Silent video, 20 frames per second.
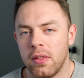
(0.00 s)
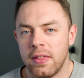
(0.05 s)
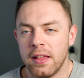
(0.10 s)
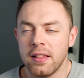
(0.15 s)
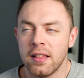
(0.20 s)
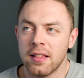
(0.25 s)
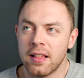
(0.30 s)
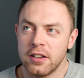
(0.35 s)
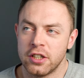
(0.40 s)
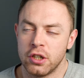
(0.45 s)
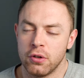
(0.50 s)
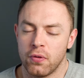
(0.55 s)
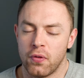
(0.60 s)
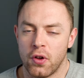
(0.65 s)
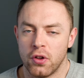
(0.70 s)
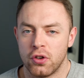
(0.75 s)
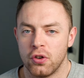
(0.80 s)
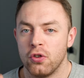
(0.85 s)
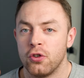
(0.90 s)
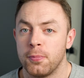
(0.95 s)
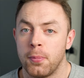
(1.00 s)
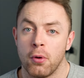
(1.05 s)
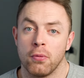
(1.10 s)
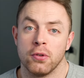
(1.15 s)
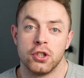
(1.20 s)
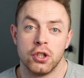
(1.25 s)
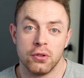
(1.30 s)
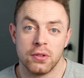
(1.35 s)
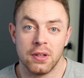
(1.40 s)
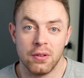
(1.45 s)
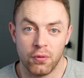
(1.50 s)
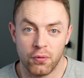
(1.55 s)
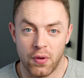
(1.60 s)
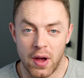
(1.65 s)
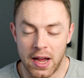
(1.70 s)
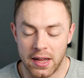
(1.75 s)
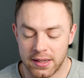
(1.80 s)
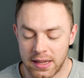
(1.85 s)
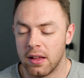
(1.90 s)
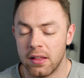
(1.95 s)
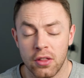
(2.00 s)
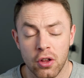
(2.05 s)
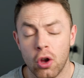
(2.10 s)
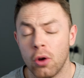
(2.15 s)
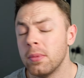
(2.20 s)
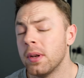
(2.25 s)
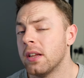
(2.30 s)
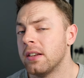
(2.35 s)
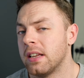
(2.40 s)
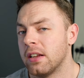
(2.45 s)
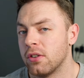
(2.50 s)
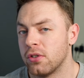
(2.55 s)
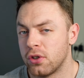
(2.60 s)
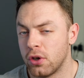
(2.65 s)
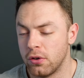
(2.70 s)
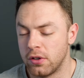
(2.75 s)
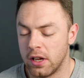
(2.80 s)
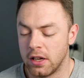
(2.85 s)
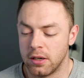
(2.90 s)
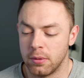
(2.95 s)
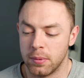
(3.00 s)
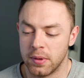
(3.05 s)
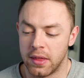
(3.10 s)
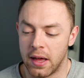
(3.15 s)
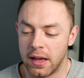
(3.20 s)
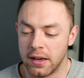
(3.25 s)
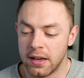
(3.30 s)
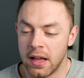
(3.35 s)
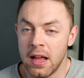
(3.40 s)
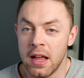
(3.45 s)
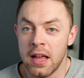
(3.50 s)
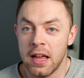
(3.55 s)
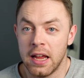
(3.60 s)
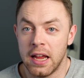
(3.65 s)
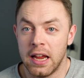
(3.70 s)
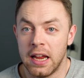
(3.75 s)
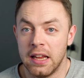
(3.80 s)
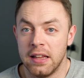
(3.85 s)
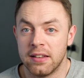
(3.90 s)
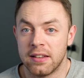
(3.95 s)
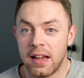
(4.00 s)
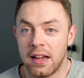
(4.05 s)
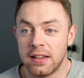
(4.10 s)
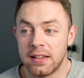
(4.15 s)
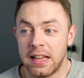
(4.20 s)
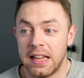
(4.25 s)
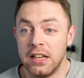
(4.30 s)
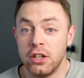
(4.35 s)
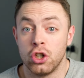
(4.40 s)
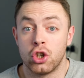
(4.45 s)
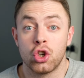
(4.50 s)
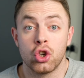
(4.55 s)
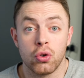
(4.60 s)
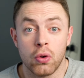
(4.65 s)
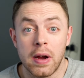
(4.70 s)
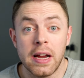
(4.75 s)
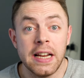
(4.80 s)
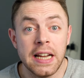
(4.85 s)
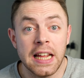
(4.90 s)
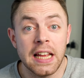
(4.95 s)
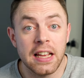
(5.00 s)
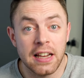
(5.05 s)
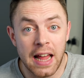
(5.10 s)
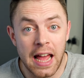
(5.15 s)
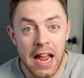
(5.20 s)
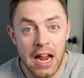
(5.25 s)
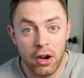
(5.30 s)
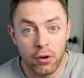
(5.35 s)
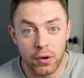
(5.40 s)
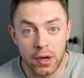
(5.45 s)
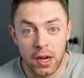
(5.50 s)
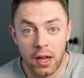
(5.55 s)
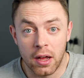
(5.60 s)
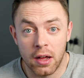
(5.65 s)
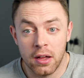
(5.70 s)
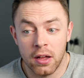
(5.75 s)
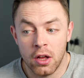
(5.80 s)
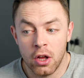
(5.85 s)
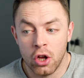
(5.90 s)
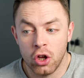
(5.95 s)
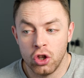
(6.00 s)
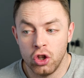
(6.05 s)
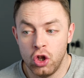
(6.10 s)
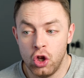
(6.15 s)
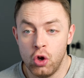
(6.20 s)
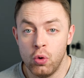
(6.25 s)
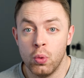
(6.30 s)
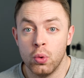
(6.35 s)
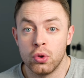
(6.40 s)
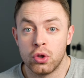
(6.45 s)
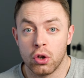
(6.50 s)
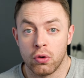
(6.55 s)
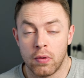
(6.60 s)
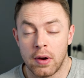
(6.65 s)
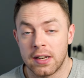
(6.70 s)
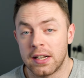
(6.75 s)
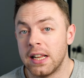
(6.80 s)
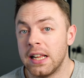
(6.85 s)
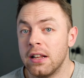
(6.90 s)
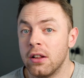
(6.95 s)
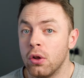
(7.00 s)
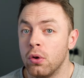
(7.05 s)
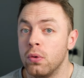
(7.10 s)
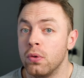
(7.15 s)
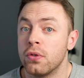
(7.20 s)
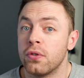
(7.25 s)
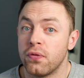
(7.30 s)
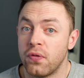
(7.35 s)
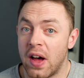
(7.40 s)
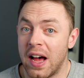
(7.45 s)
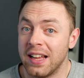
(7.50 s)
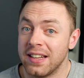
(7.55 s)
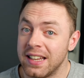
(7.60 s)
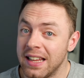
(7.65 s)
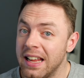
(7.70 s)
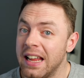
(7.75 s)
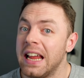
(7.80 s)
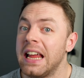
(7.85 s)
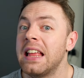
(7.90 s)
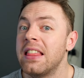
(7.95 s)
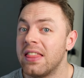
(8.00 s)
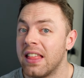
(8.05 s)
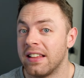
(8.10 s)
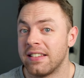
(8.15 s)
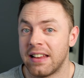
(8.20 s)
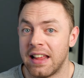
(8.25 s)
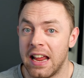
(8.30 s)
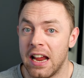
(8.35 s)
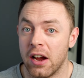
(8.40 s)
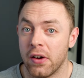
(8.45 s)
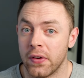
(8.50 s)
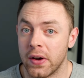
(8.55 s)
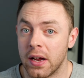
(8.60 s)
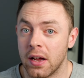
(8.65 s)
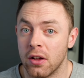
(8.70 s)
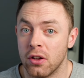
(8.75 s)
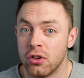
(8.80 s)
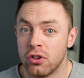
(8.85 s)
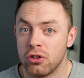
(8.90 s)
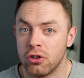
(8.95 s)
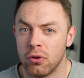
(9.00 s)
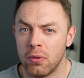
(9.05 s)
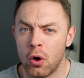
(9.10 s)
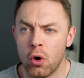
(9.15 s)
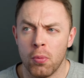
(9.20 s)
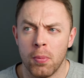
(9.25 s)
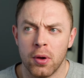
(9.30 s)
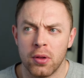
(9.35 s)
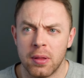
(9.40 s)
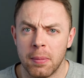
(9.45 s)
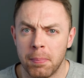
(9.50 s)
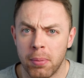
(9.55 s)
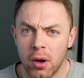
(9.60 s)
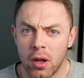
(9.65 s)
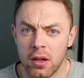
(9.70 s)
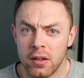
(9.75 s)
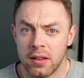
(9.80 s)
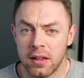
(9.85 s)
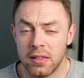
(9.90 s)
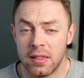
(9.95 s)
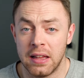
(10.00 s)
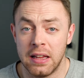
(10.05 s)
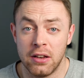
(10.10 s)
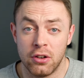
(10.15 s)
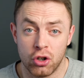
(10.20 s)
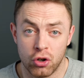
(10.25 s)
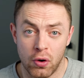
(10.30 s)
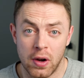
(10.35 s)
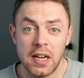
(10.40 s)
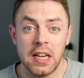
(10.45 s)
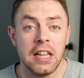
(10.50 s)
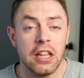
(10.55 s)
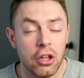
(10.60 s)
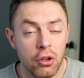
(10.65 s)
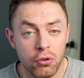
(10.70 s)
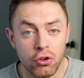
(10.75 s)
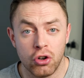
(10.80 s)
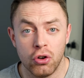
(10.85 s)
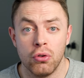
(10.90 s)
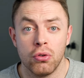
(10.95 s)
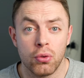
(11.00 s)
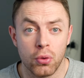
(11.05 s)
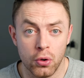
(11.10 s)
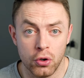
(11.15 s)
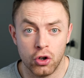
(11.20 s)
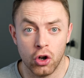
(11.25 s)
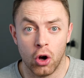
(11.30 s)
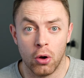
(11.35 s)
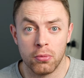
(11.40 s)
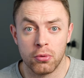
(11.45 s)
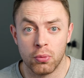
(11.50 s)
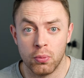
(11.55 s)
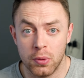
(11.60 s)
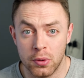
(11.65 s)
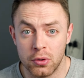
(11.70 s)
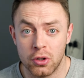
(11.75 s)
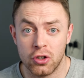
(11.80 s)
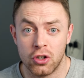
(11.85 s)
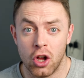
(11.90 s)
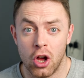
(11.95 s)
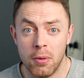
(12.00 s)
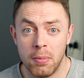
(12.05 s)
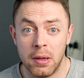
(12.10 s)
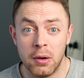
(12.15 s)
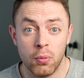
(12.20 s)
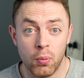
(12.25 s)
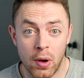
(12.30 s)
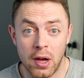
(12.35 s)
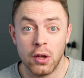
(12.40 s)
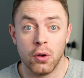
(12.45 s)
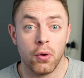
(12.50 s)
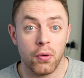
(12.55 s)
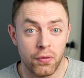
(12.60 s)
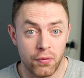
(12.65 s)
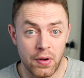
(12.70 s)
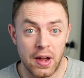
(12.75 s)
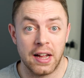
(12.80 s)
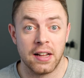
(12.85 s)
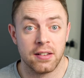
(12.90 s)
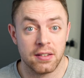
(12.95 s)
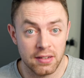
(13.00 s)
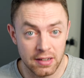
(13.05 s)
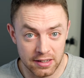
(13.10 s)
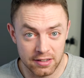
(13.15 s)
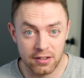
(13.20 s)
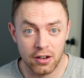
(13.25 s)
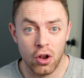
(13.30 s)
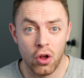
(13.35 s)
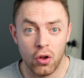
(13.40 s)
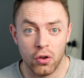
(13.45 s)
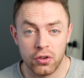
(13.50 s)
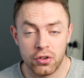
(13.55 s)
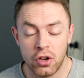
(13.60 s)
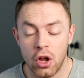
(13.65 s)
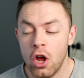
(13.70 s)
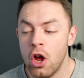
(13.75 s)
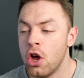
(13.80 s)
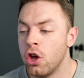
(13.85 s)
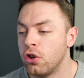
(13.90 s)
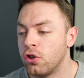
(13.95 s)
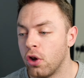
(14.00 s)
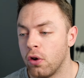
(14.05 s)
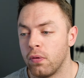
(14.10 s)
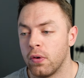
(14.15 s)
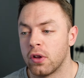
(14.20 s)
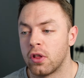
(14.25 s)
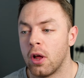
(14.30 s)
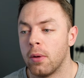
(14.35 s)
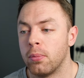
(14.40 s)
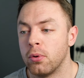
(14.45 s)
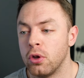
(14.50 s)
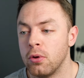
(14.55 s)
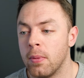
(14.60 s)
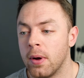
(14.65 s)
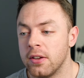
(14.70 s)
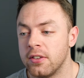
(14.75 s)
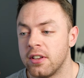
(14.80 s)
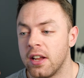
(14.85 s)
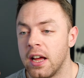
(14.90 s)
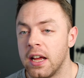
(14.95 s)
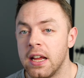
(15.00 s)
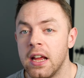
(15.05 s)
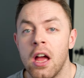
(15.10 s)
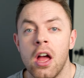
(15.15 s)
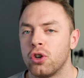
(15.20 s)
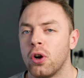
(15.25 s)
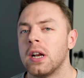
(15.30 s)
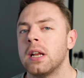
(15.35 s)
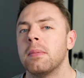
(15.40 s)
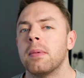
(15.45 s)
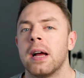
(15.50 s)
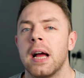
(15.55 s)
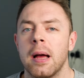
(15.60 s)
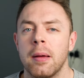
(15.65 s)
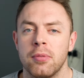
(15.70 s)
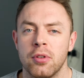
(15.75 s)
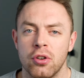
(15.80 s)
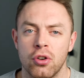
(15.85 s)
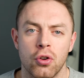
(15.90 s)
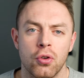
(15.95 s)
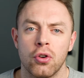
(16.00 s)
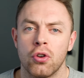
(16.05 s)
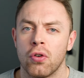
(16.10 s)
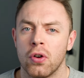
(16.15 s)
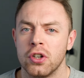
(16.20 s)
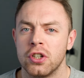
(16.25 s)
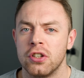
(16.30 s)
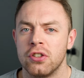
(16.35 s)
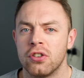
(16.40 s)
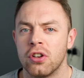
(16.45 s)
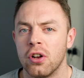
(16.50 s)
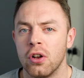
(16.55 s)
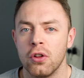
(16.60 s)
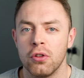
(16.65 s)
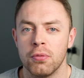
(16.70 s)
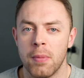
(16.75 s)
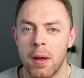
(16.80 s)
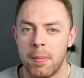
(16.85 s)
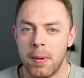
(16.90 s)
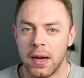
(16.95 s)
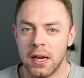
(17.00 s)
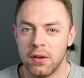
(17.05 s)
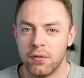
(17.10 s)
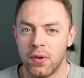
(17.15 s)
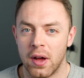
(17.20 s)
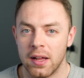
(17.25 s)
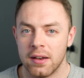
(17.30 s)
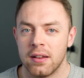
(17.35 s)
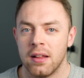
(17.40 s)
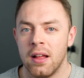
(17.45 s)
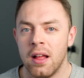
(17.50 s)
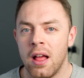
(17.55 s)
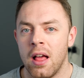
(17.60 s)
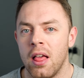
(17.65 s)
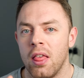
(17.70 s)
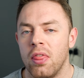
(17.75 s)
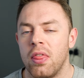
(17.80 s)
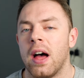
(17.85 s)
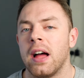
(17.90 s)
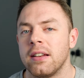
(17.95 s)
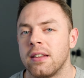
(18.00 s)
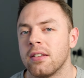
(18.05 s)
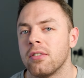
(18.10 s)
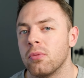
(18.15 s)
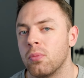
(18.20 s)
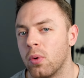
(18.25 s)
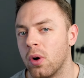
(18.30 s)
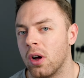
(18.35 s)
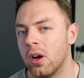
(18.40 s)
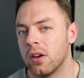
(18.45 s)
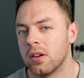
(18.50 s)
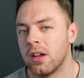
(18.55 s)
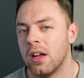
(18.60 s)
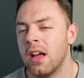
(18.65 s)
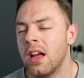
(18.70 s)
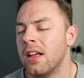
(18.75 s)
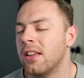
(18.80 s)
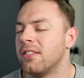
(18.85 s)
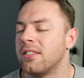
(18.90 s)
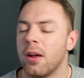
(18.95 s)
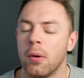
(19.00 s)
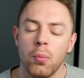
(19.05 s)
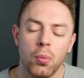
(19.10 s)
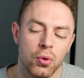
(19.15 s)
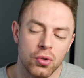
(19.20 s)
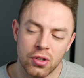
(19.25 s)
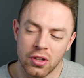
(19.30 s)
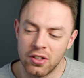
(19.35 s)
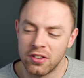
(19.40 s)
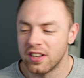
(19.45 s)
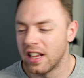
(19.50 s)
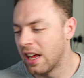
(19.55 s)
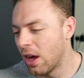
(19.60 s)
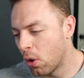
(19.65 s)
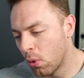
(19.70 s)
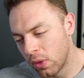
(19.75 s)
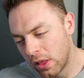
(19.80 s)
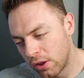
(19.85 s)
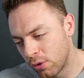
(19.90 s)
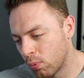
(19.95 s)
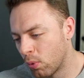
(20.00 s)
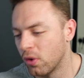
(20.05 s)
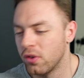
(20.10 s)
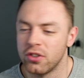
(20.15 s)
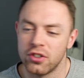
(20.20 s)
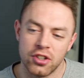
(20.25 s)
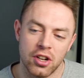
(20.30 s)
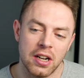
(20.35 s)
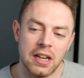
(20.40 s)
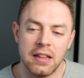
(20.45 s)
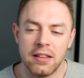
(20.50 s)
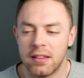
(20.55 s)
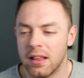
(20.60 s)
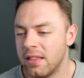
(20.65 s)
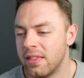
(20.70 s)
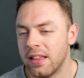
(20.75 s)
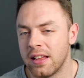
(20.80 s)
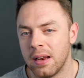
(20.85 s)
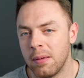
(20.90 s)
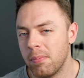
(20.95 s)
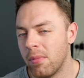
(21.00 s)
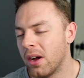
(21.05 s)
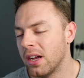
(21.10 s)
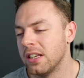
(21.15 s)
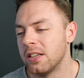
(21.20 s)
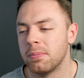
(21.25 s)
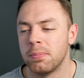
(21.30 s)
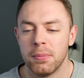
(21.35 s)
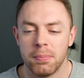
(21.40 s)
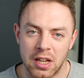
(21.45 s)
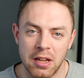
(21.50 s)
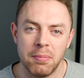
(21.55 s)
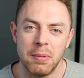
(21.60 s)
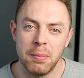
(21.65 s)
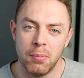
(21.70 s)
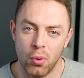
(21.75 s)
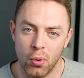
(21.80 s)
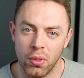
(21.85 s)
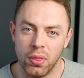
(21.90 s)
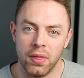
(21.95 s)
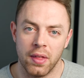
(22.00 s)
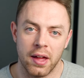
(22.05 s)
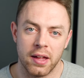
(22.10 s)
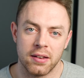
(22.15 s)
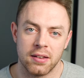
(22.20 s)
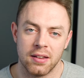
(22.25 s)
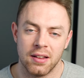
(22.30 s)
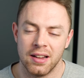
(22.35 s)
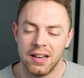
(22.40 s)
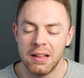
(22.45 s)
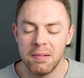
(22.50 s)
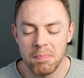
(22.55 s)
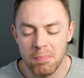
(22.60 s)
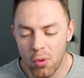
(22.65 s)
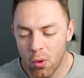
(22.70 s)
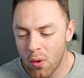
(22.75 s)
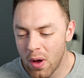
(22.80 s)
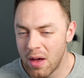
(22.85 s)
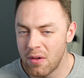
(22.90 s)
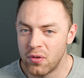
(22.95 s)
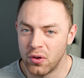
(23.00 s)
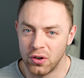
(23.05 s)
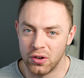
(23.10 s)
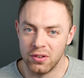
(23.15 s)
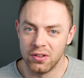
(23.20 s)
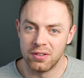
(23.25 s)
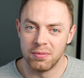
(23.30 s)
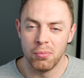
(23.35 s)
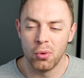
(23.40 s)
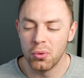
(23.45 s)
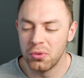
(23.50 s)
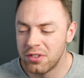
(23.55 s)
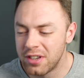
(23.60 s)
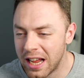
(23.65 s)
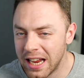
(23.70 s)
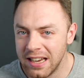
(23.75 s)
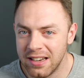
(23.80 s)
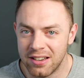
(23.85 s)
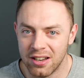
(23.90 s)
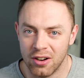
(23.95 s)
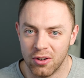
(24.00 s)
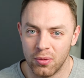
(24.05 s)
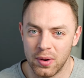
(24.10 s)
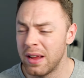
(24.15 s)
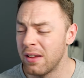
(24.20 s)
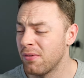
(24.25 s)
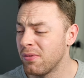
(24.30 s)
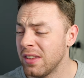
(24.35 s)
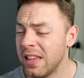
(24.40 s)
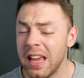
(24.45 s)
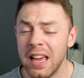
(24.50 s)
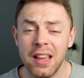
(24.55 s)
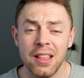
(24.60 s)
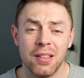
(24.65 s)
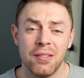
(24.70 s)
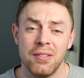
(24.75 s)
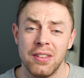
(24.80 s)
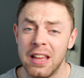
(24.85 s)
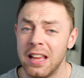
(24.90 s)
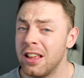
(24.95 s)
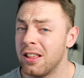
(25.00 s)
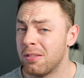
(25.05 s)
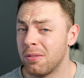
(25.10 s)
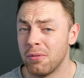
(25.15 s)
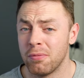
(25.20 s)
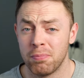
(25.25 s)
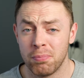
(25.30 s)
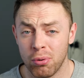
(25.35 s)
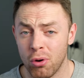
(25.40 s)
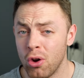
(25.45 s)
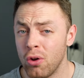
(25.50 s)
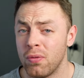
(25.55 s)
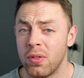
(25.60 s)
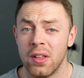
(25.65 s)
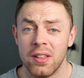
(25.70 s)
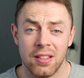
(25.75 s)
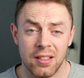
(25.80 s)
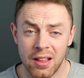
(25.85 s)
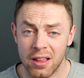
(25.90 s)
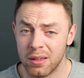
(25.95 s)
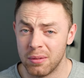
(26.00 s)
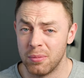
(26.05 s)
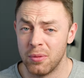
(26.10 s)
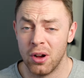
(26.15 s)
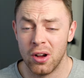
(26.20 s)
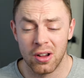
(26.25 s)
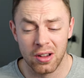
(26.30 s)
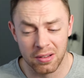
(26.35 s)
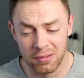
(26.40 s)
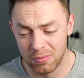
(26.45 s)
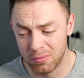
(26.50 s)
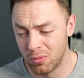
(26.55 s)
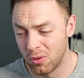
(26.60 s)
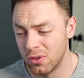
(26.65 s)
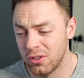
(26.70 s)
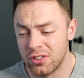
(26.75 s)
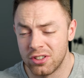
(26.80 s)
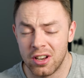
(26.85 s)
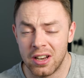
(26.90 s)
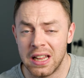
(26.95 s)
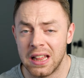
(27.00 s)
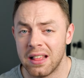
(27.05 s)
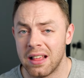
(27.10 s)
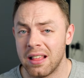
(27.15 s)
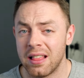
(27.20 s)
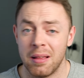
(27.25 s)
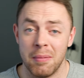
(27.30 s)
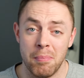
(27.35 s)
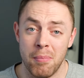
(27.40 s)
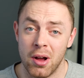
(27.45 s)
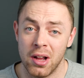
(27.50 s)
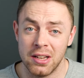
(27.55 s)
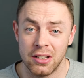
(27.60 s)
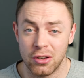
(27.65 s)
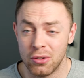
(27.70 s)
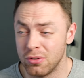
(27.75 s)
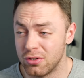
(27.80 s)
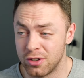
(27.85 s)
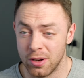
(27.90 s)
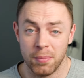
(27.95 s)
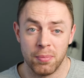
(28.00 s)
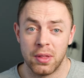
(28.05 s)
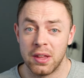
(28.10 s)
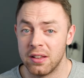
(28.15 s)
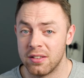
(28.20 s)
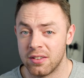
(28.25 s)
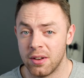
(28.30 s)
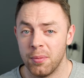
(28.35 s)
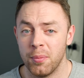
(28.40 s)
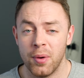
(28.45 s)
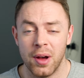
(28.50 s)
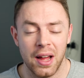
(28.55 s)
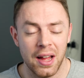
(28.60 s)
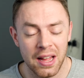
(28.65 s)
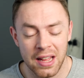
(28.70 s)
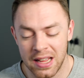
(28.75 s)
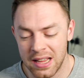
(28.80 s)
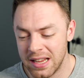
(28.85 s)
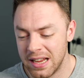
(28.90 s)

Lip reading: this essentially refers to spot reducing fat. And the common idea associated with that is that in training an area, you will directly lose fat in that area. So it almost implies that the training you choose to adopt will determine where your fat is lost. So for example, you might say, training my abs and doing crunches to lose my belly fat. That doesn't work. Someone's going to say, oh, this one study said that it might, but give me more than that. I need more evidence, more data. We have years and years of proof that this doesn't work. One study that says it might do something somewhere